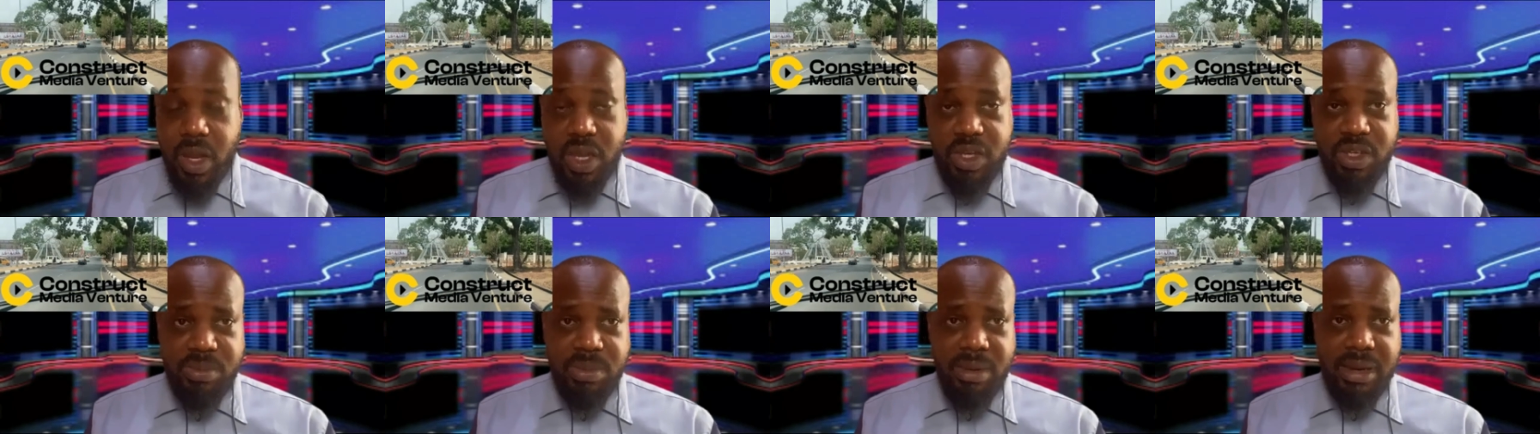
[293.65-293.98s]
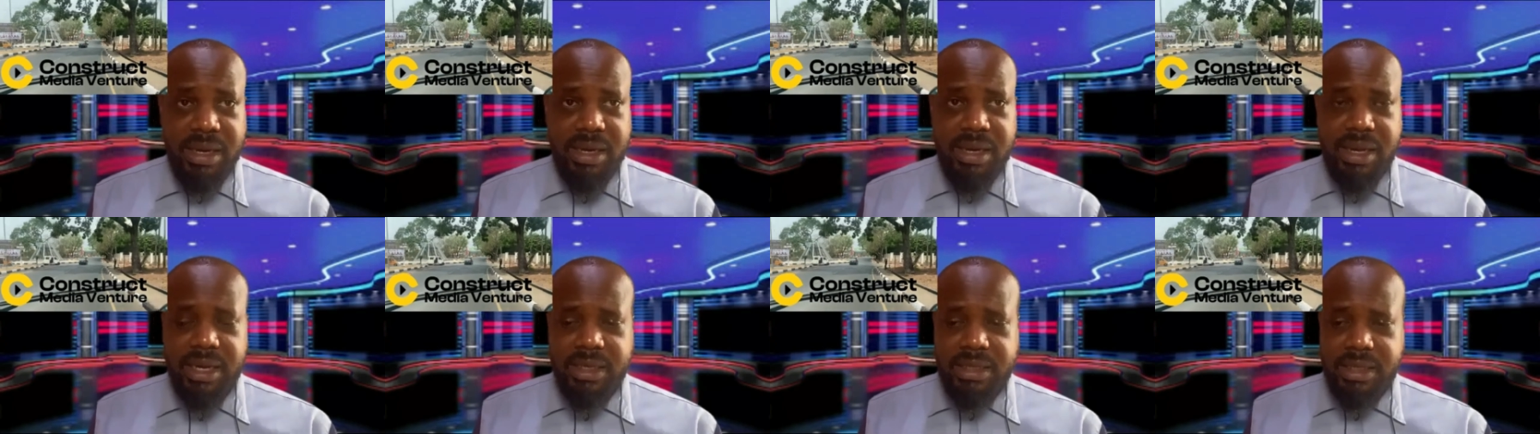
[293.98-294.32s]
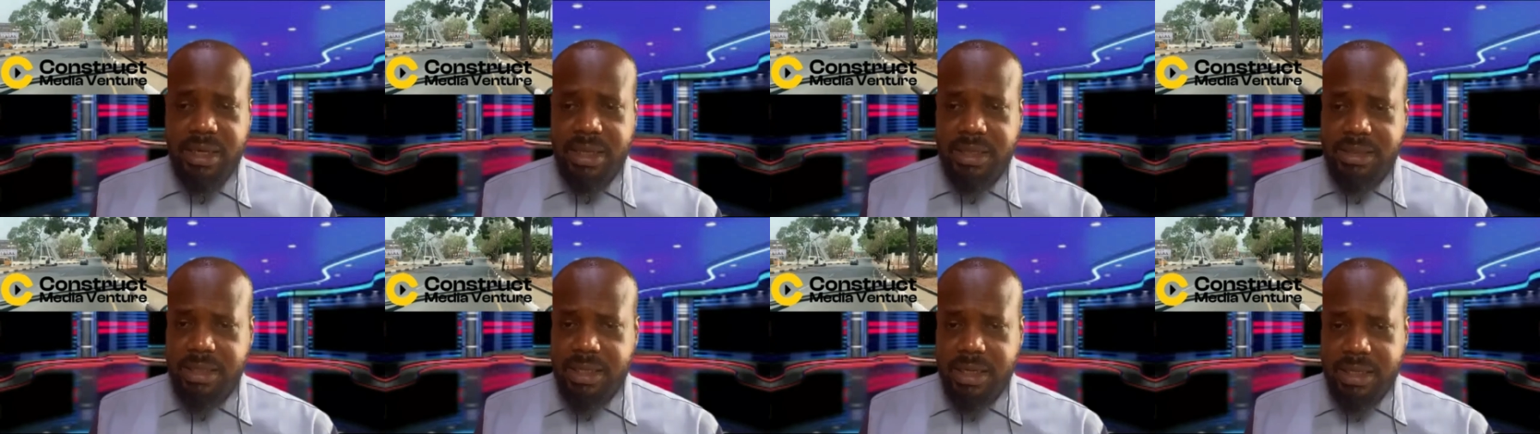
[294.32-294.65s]
I'll explain that
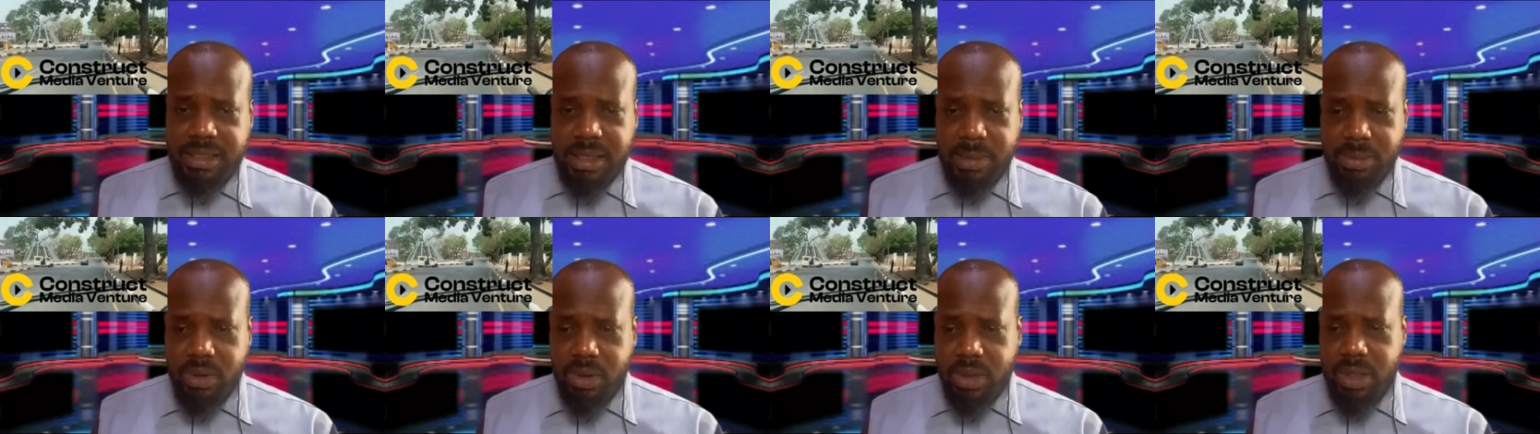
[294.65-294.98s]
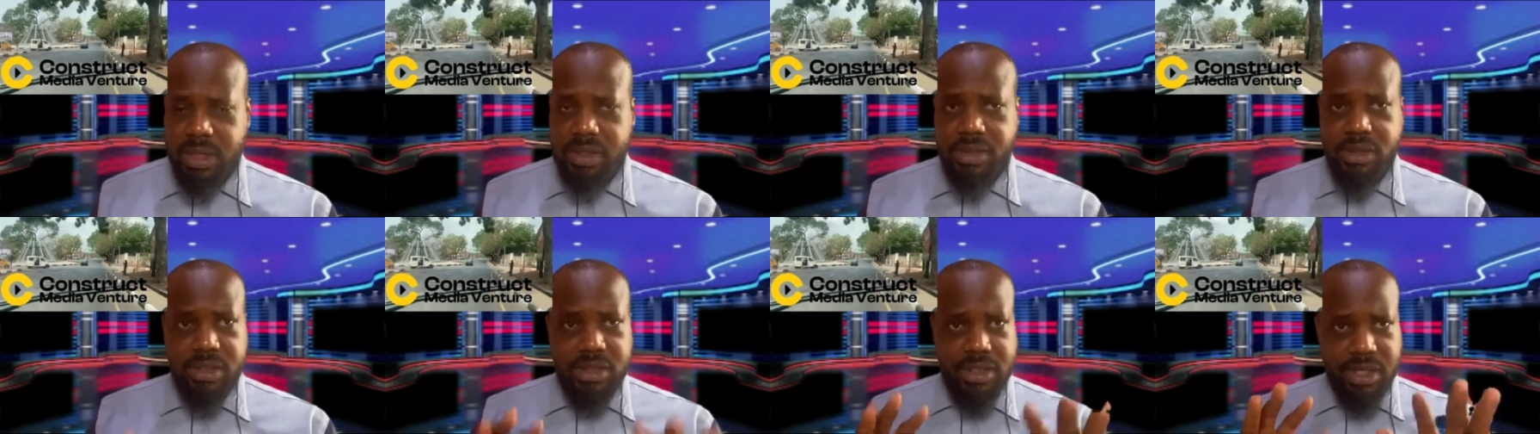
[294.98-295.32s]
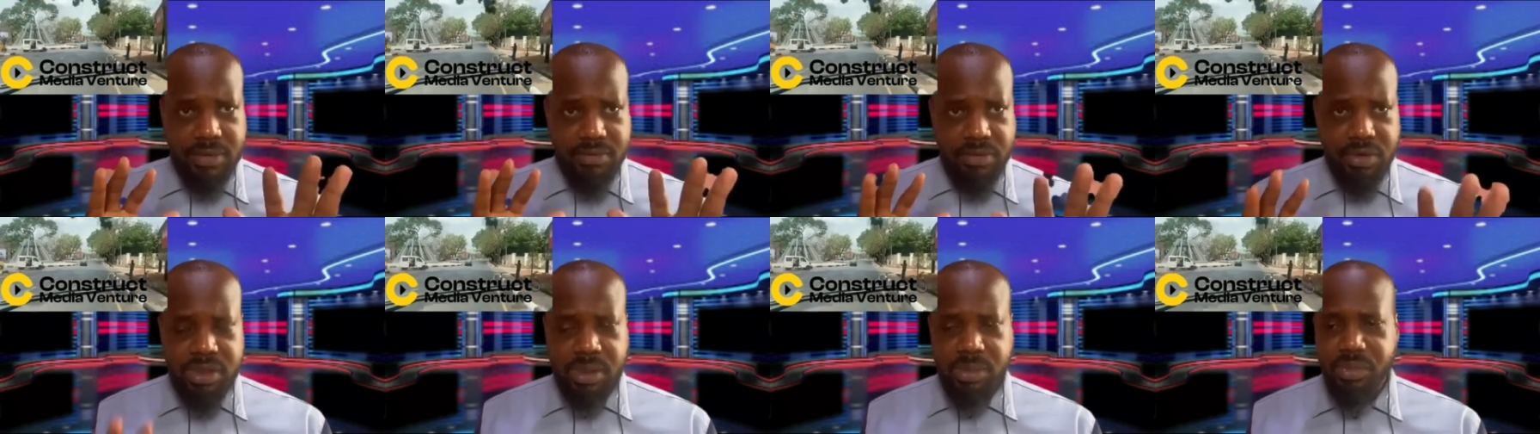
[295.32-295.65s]
a little later, but let's just
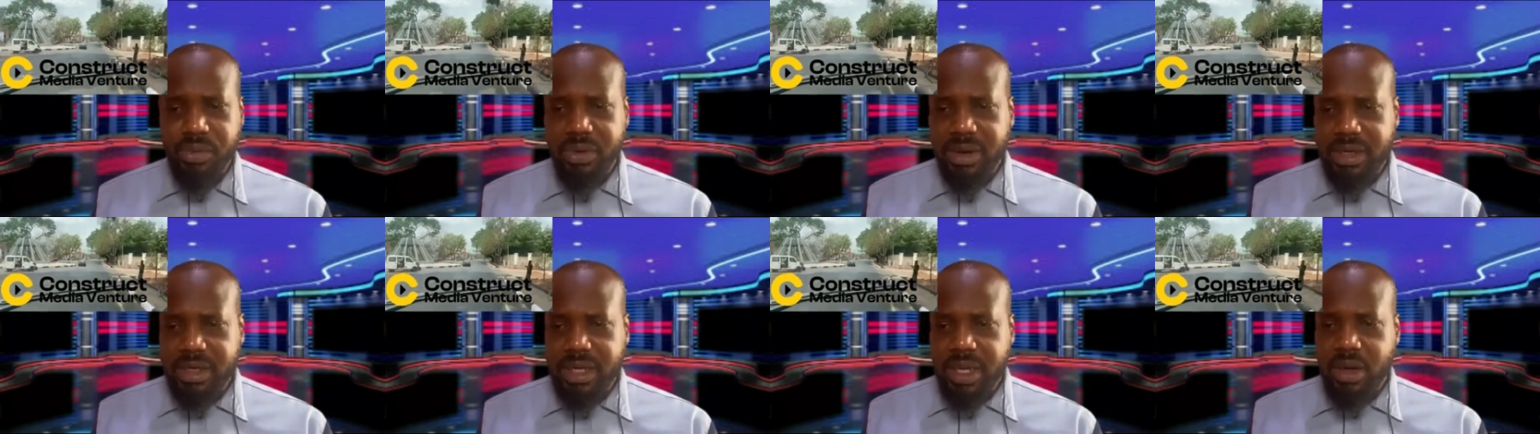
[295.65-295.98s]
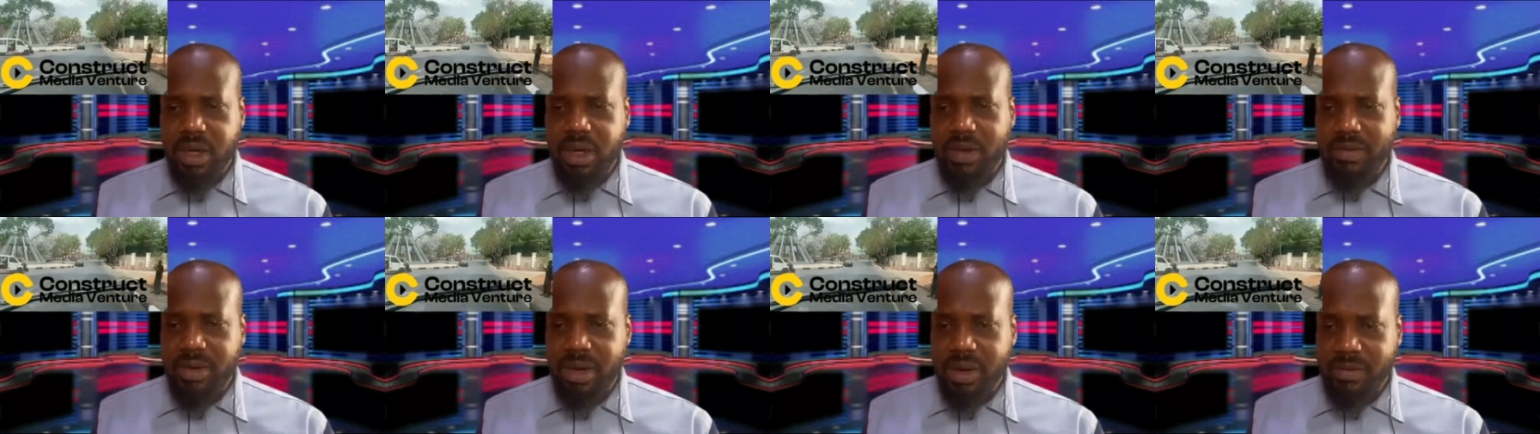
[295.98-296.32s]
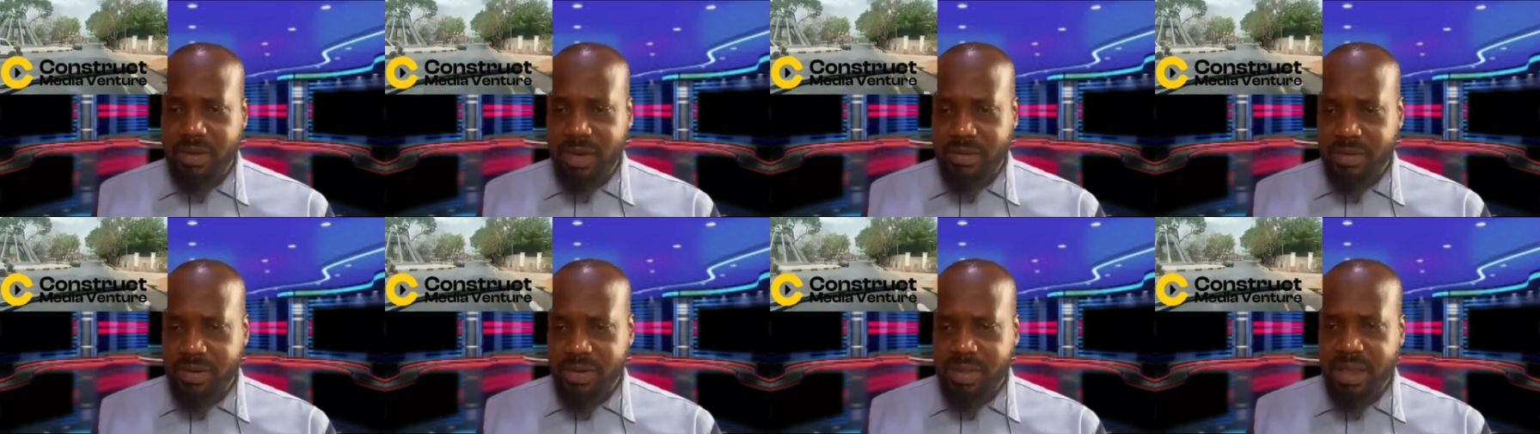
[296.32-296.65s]
give you the breakdown of
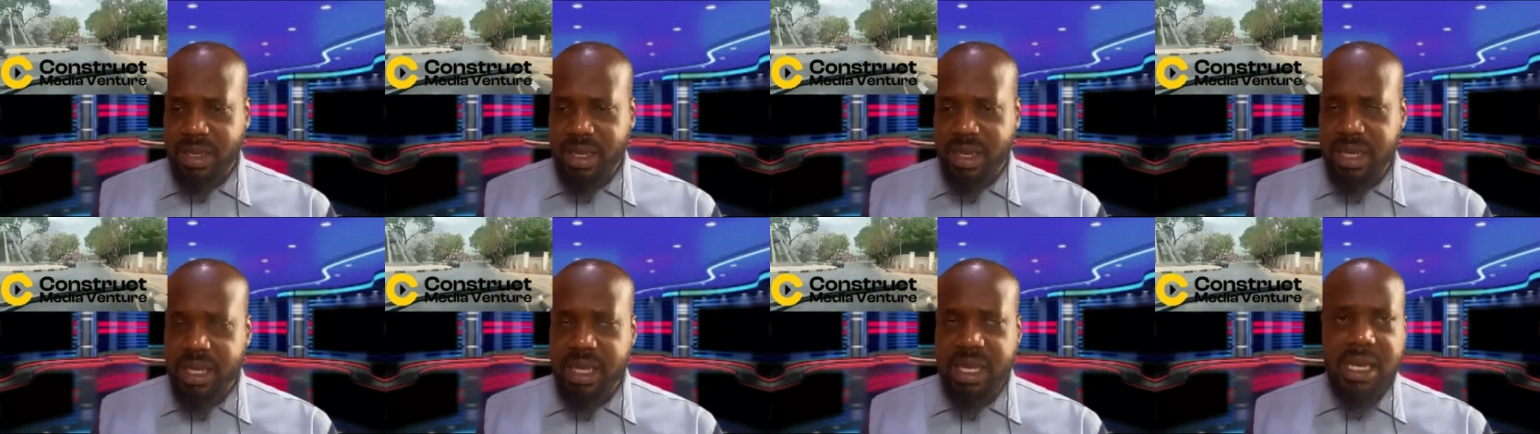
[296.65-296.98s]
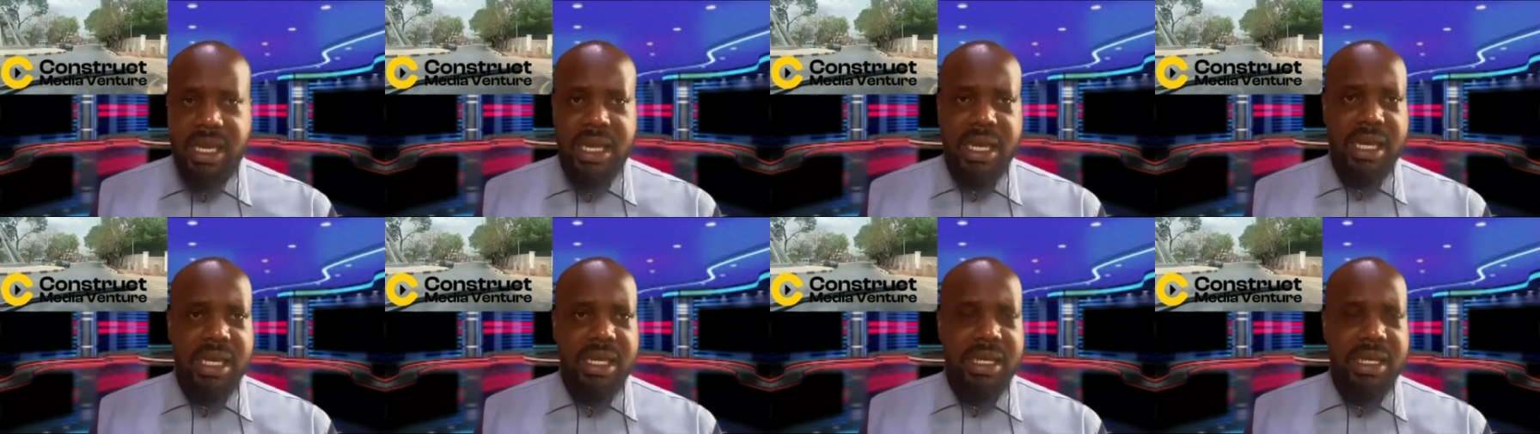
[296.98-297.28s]
everything